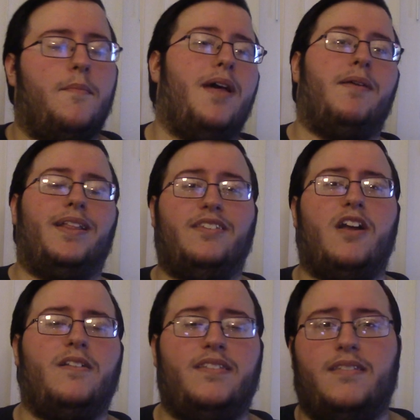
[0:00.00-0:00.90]
But anyway, the,
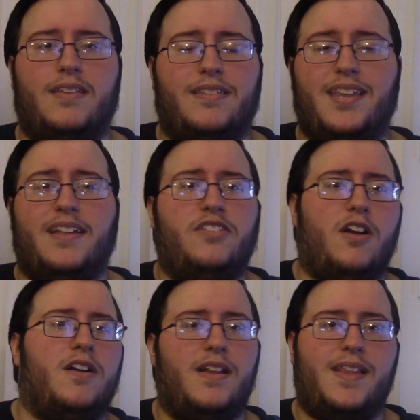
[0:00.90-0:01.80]
starts, the site
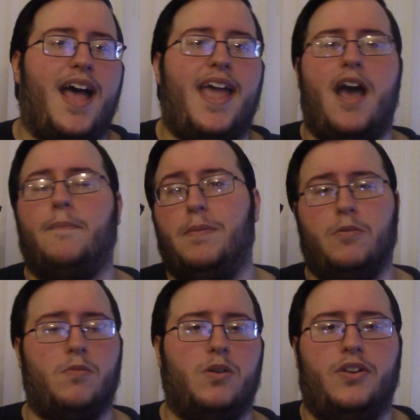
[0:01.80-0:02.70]
started to die out.
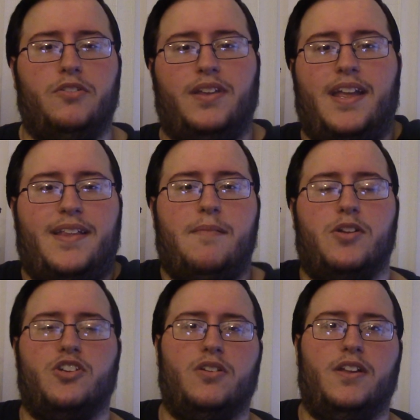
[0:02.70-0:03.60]
People weren't using it that
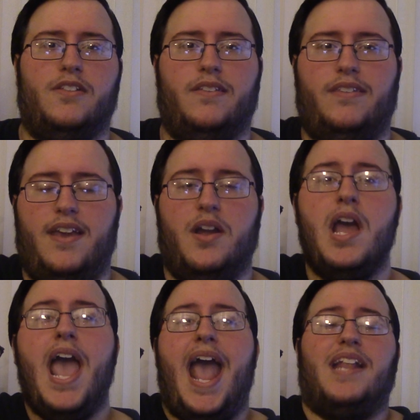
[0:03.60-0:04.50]
much earlier this year.
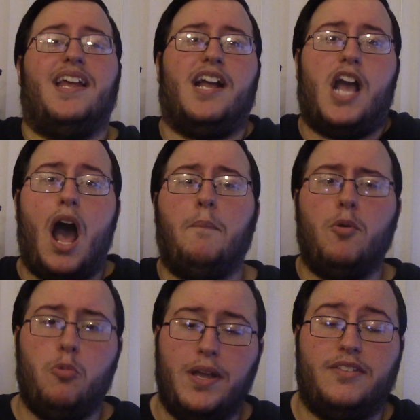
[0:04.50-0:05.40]
And then a
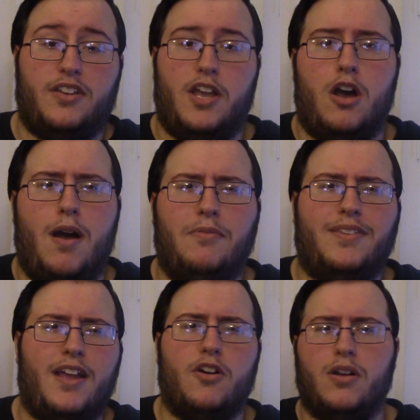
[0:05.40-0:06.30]
couple weeks ago, I would
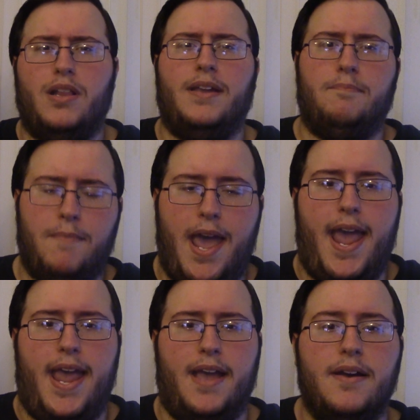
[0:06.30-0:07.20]
say early
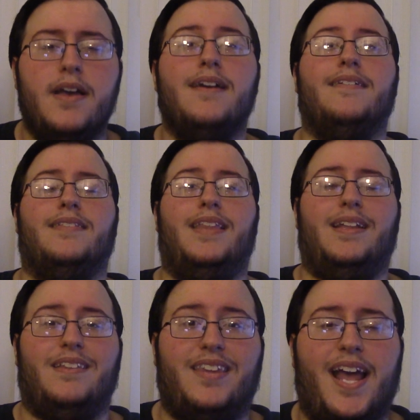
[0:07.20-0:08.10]
May,
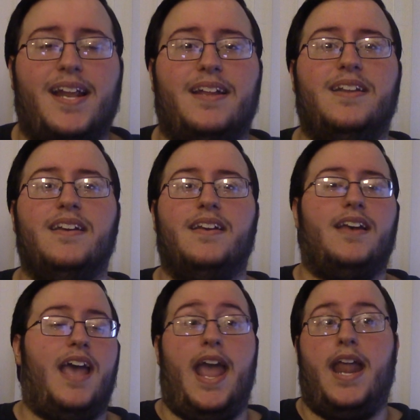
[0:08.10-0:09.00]
they decided,
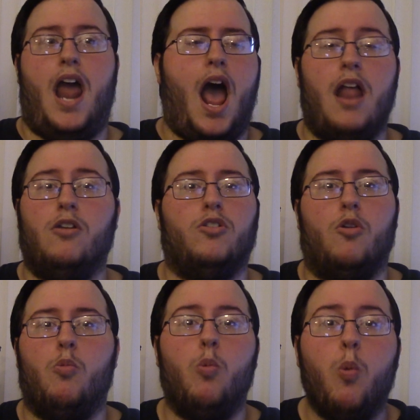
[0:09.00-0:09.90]
and I don't know
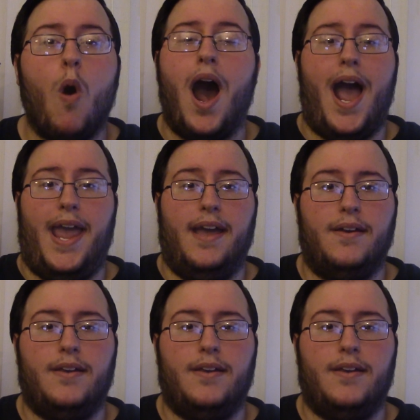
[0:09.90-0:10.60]
why,